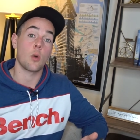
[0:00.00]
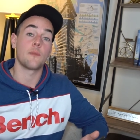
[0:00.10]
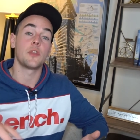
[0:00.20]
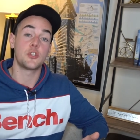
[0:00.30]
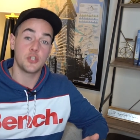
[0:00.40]

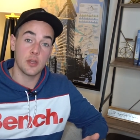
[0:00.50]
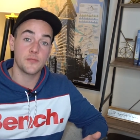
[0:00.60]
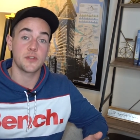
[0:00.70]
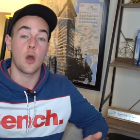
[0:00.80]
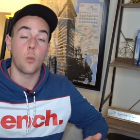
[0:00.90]
of the
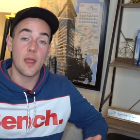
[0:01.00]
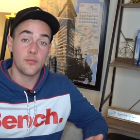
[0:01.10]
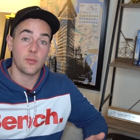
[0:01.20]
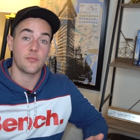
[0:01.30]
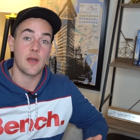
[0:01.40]
shift away
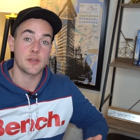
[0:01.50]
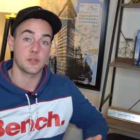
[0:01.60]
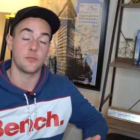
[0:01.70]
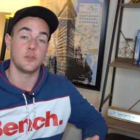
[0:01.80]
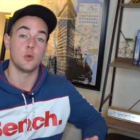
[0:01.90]
from
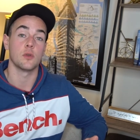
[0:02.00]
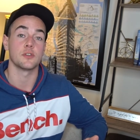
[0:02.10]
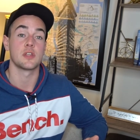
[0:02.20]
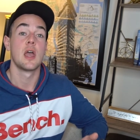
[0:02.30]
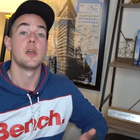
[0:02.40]
fossil
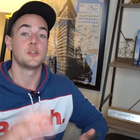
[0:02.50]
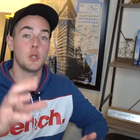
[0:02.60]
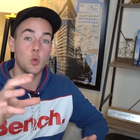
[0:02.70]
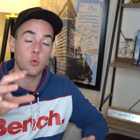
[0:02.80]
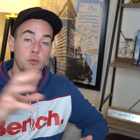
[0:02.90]
fuels
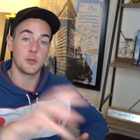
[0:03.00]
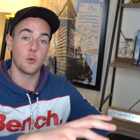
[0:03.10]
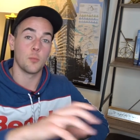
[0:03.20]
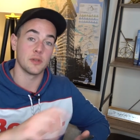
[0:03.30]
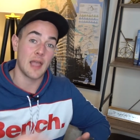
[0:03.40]
to
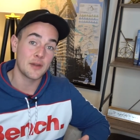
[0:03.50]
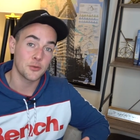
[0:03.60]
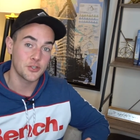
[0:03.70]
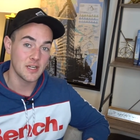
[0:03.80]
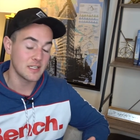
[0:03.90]
renewable
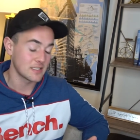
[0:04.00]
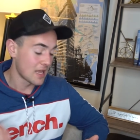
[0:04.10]
energies.